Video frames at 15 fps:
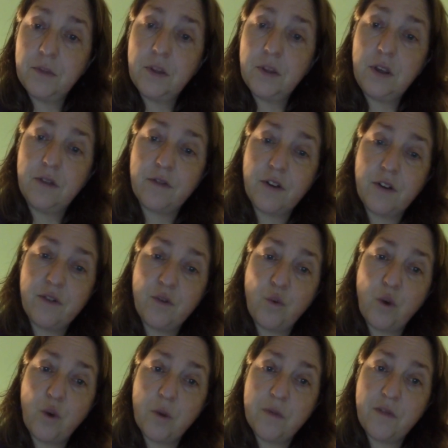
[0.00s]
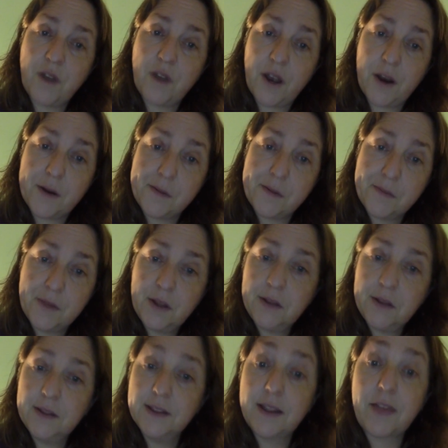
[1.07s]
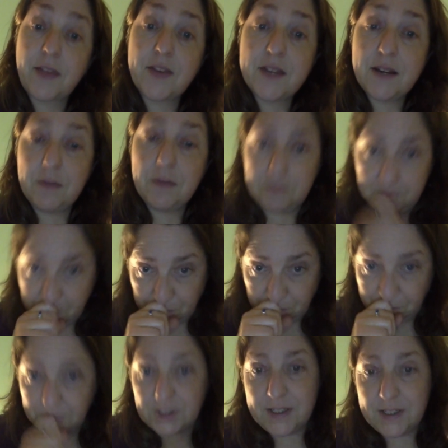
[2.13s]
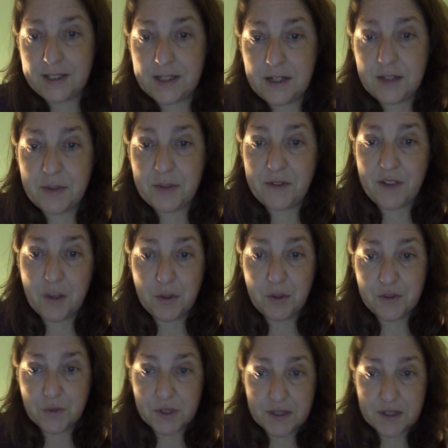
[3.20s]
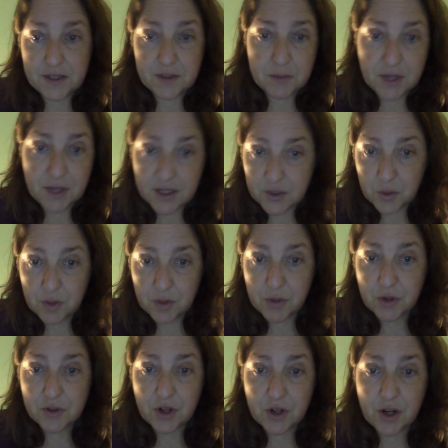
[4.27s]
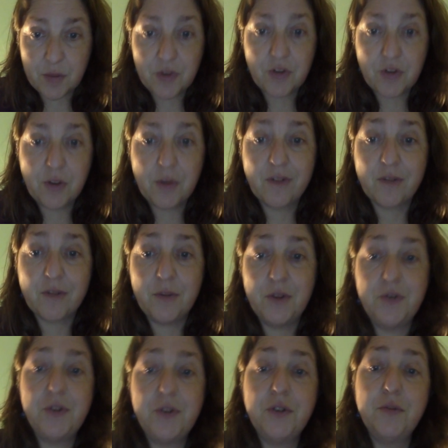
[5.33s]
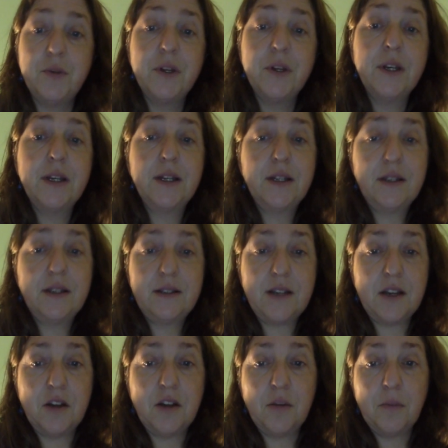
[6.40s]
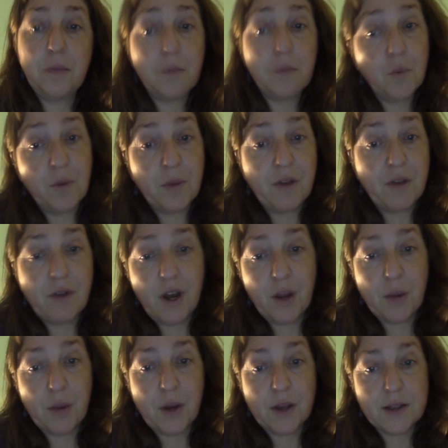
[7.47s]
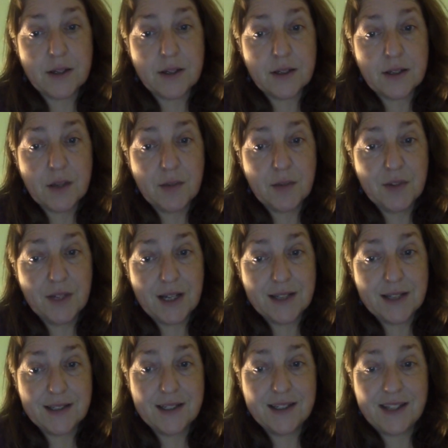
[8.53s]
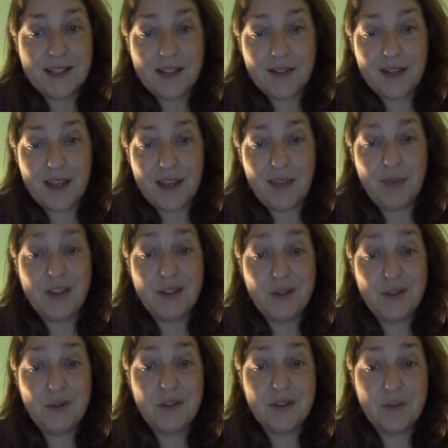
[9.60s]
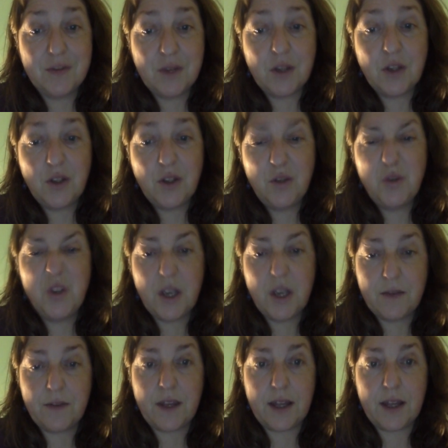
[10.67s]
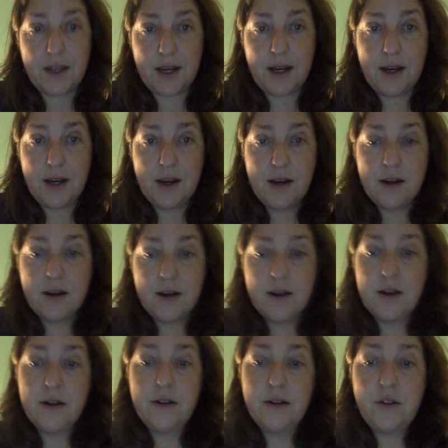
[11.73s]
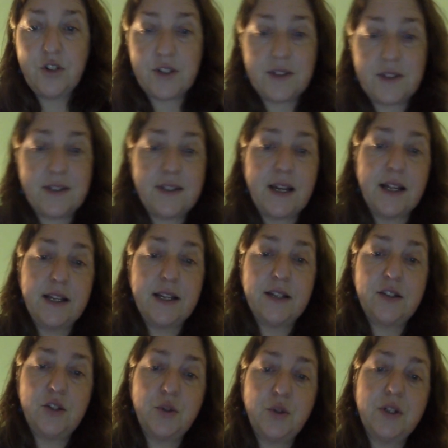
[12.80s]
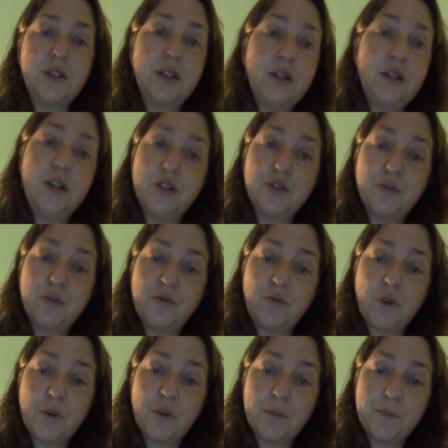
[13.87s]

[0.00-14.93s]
in front of a warm fire, listening to my family's voices mixed with the Mozart I'm streaming from YouTube to help with my writing process, I'm realizing that David gave my students and me a huge gift that day, just as Sally and Stuart did years before.